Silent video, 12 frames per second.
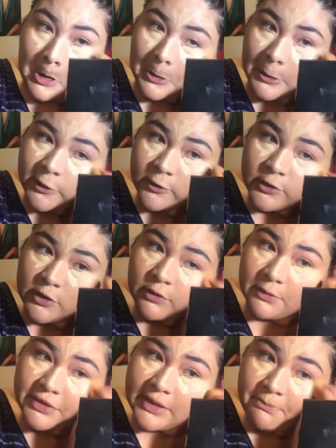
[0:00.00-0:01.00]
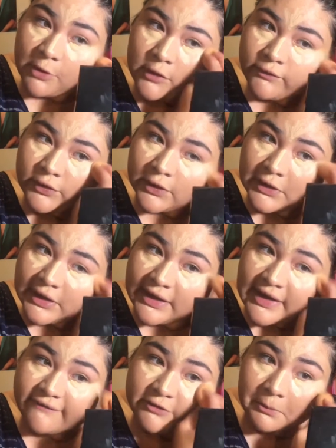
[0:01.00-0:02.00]
and show you what they both look like
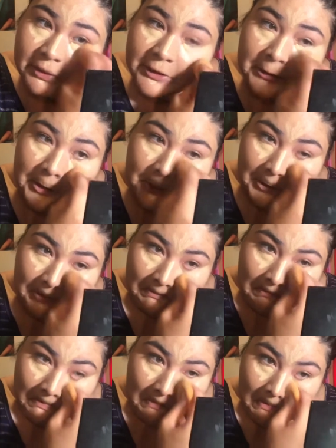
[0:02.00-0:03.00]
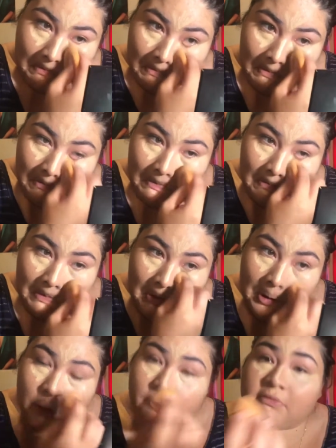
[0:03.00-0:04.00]
after blending
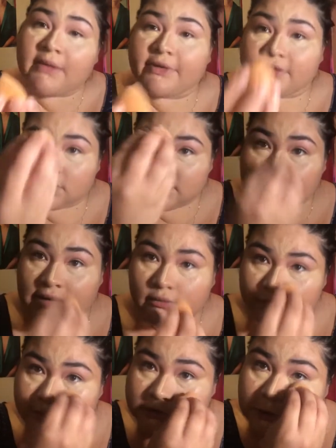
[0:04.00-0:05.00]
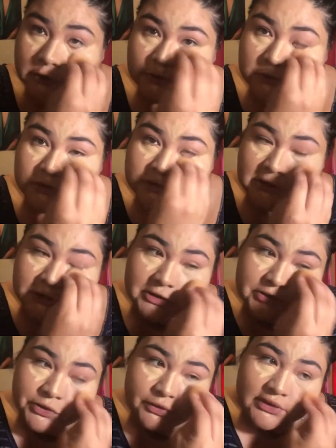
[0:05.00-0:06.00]
them. Remember, downwards also, just like
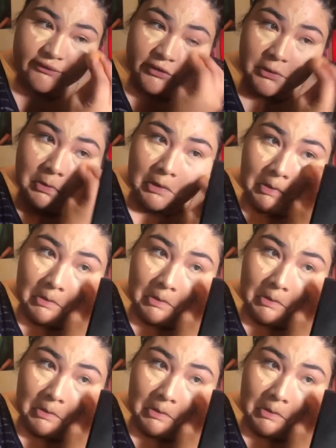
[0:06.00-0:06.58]
this, no different.